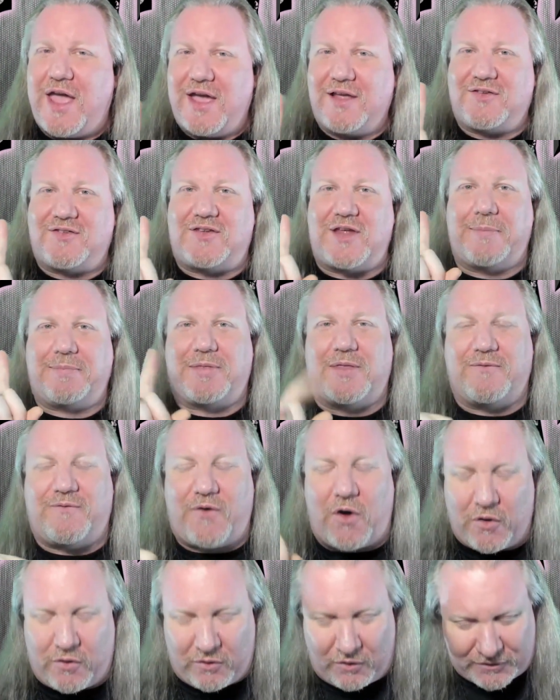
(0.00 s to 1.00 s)
except the
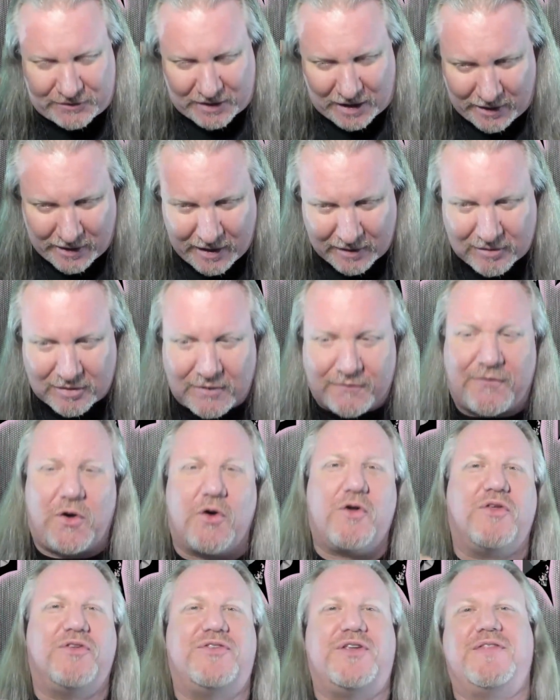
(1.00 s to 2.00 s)
vocals. I'll get to the
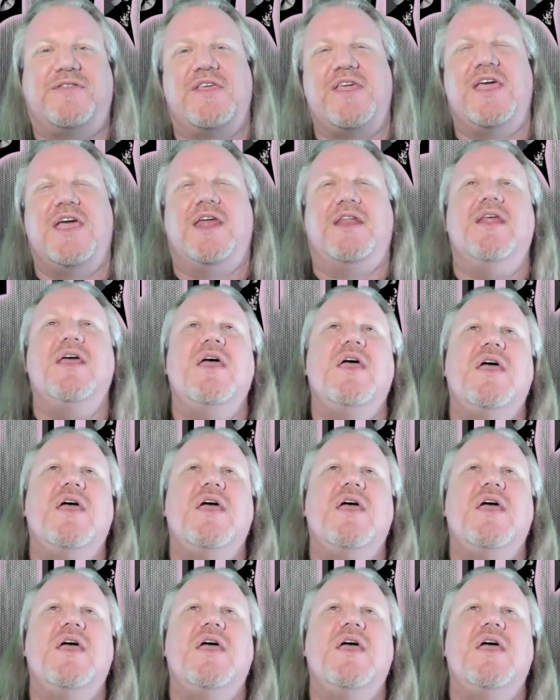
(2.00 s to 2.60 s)
vocals at the end.